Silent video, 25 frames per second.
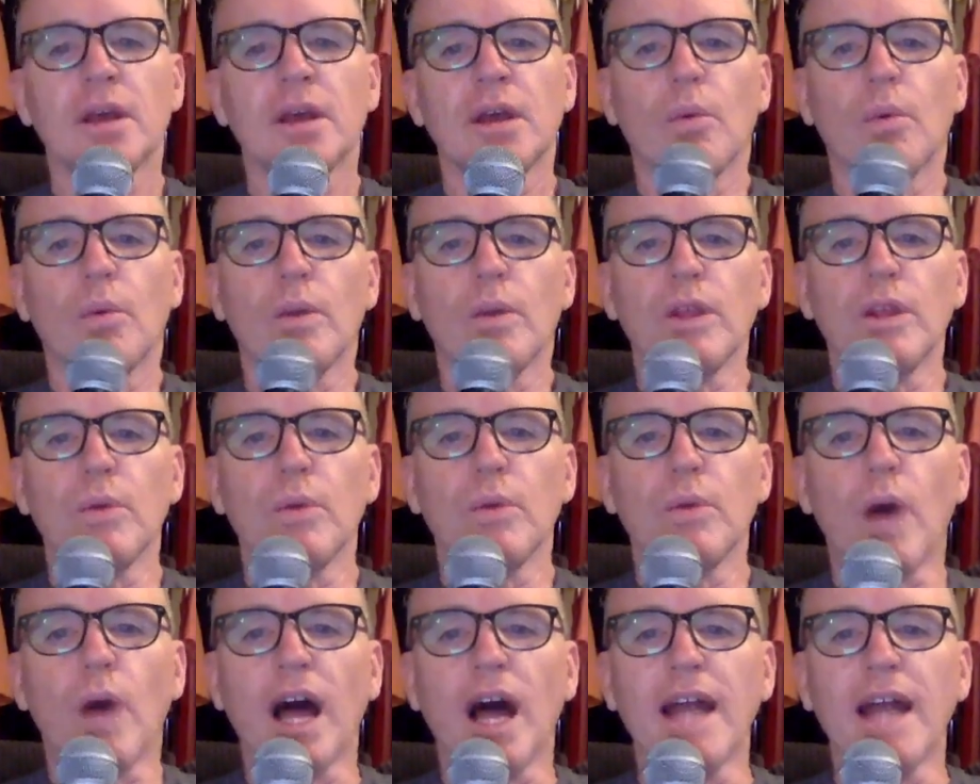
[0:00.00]
When you
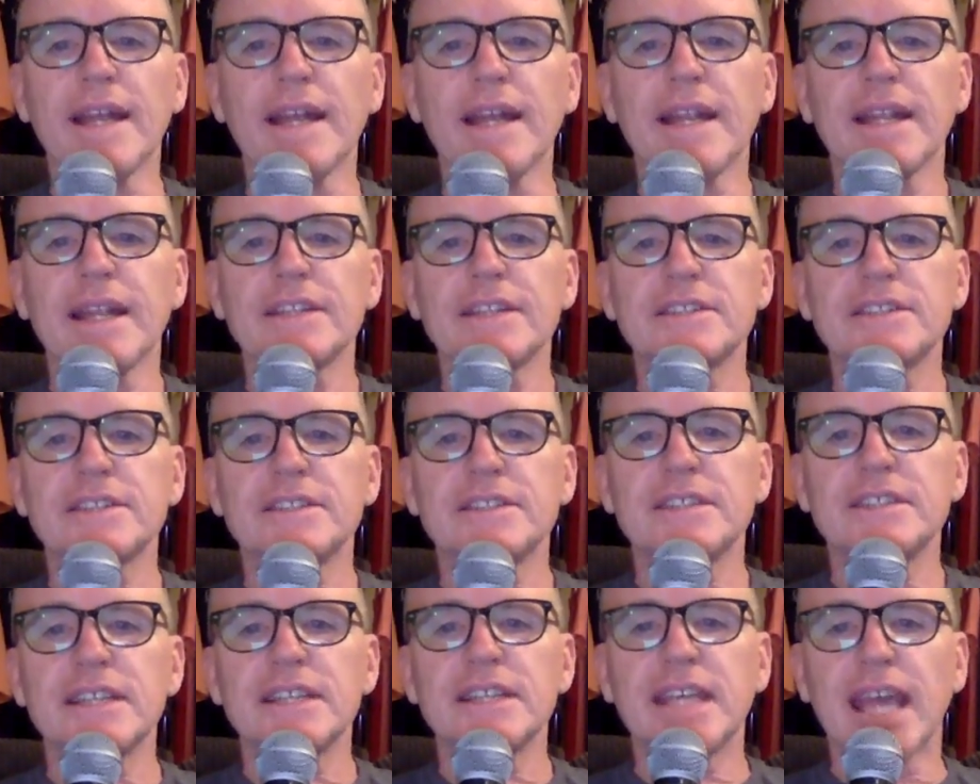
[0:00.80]
want
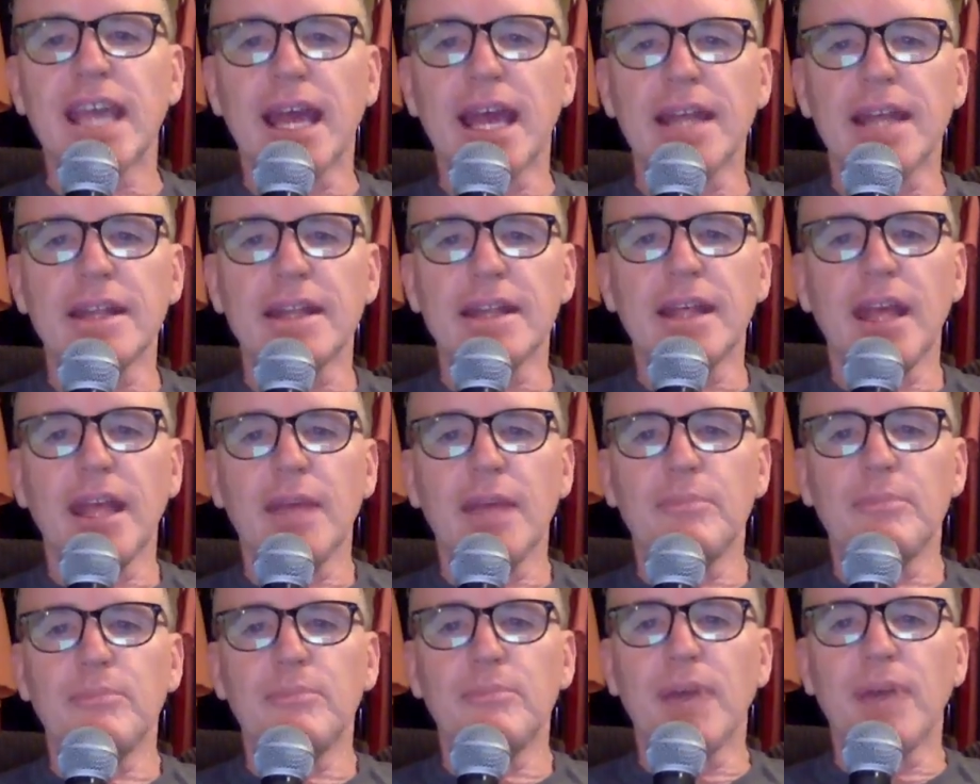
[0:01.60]
to get
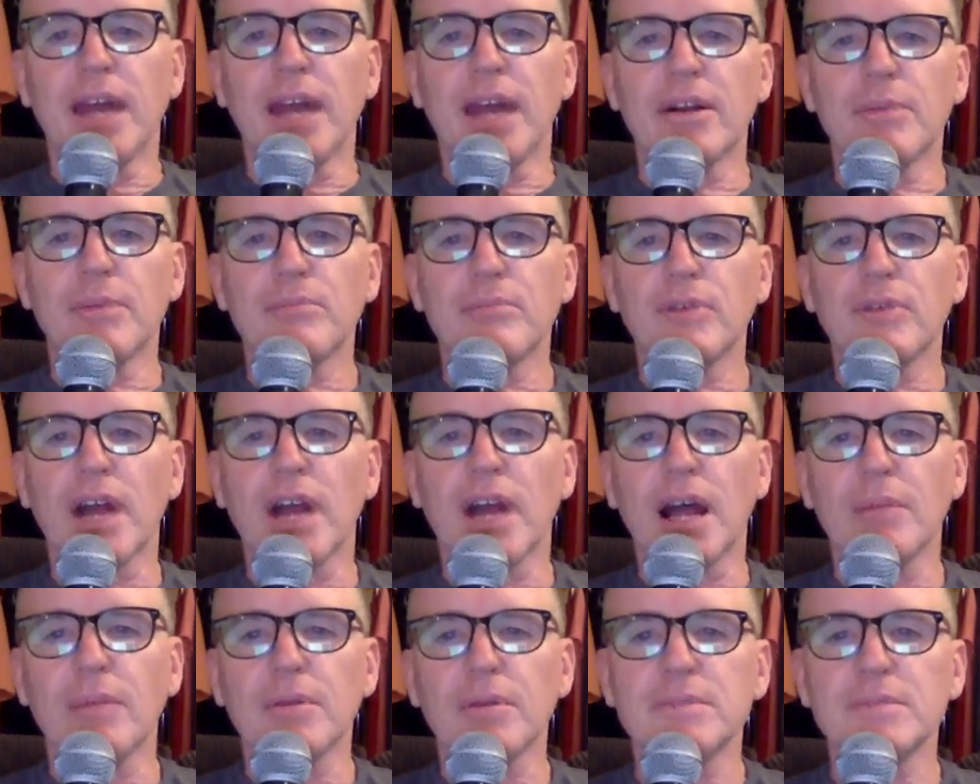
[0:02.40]
a better
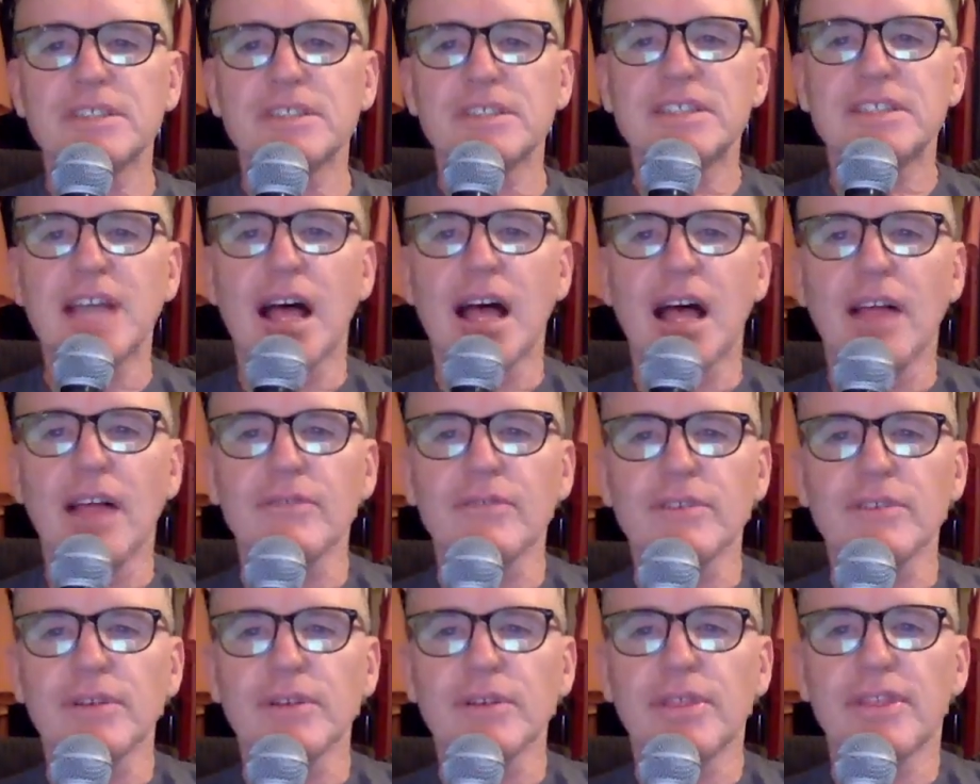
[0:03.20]
problem
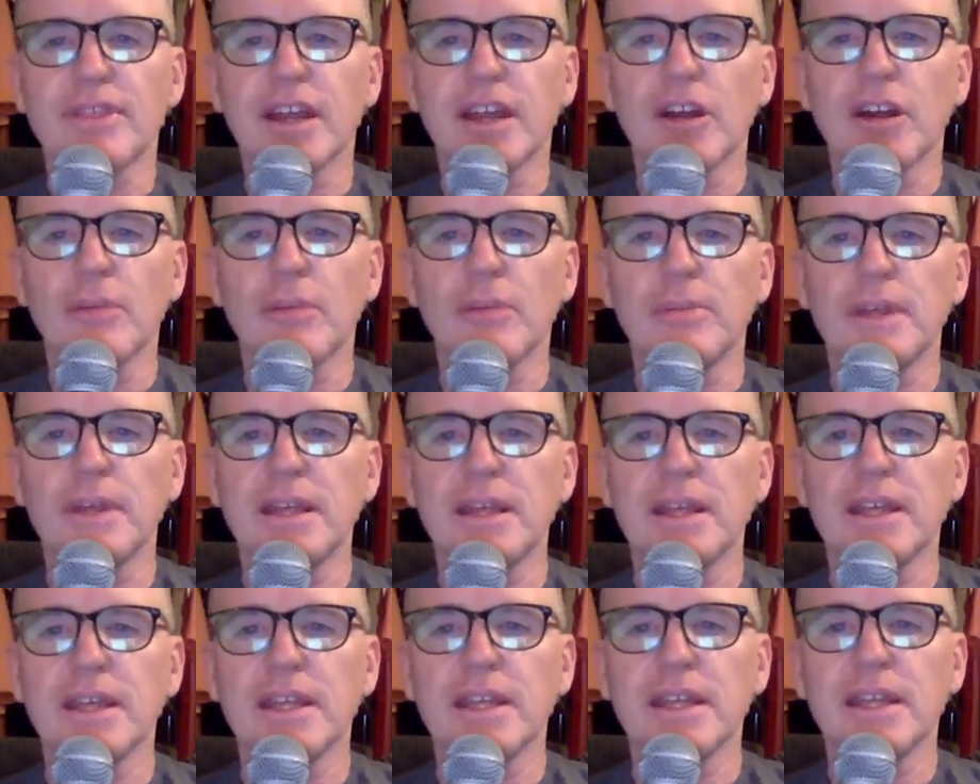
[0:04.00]
solver,
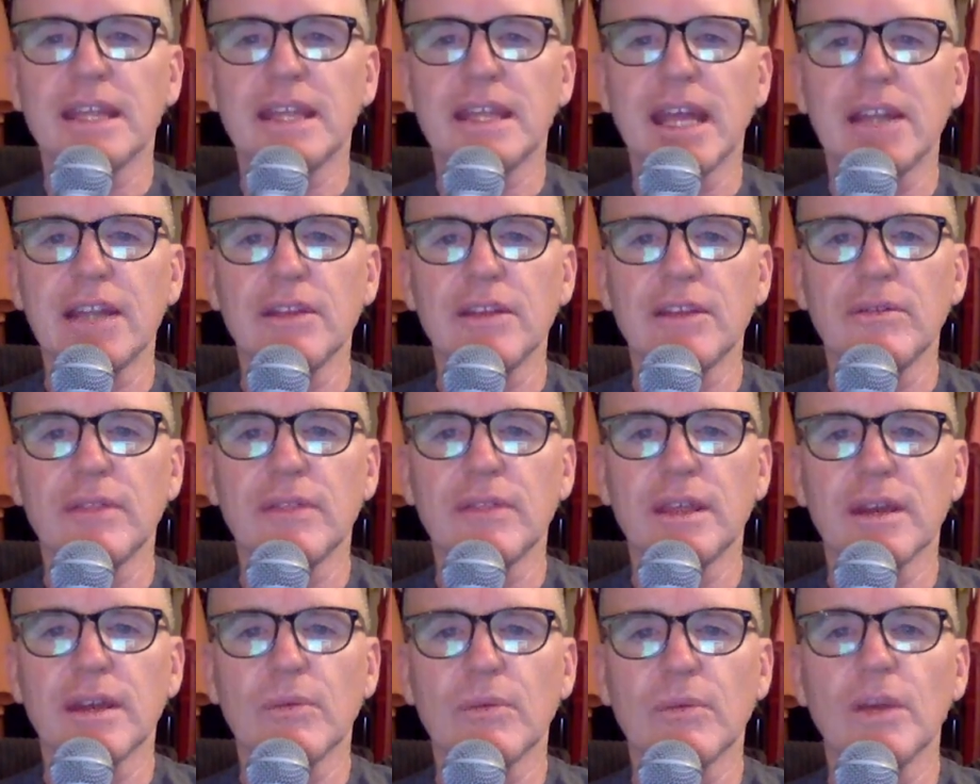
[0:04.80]
therapy can get you
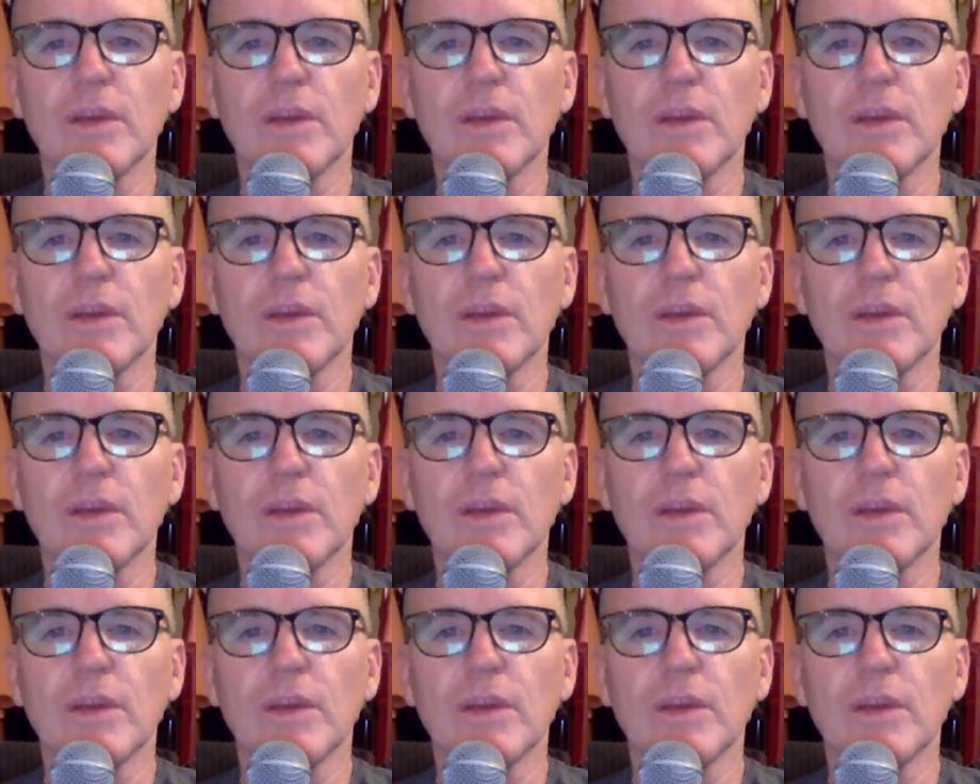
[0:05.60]
there.